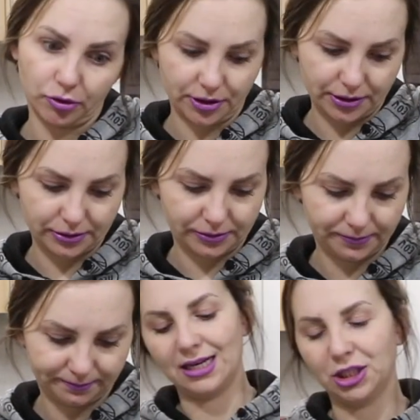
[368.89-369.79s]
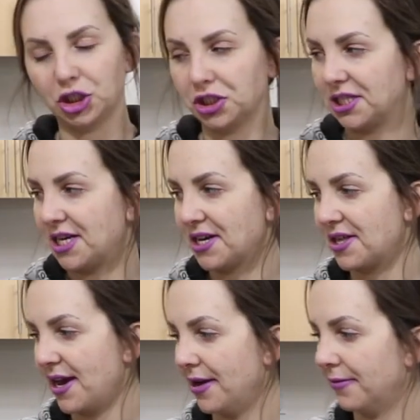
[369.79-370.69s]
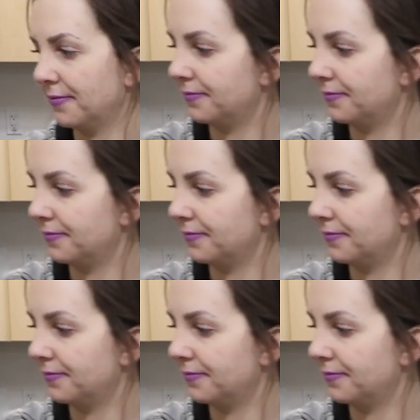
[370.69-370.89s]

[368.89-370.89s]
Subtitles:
bread. Just like that.